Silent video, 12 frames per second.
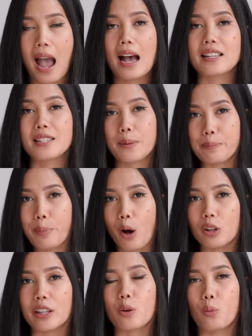a
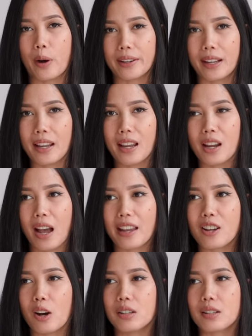symbolic wedding. I
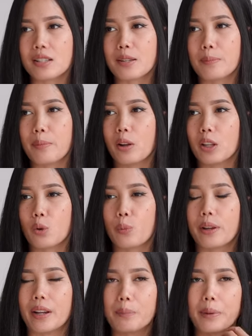call it a symbolic
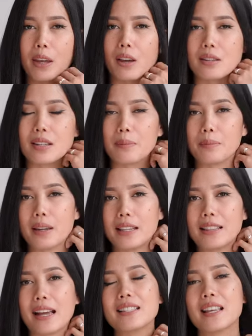wedding because in
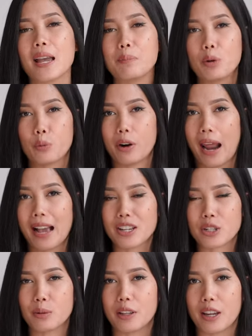that time we were
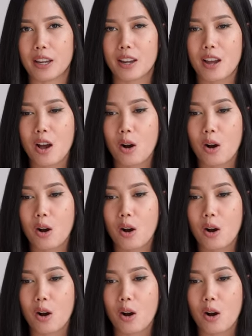actually